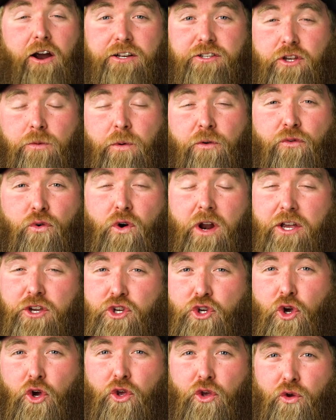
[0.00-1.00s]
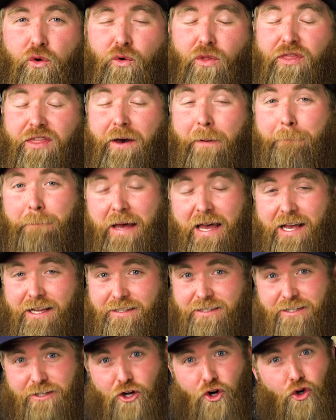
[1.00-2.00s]
right, so before I show you the
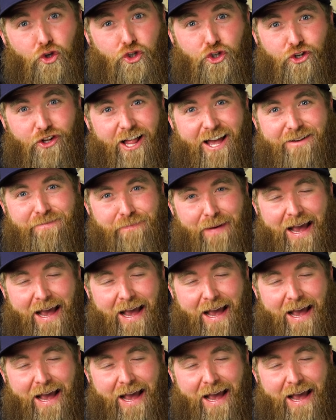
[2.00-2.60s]
best ultralight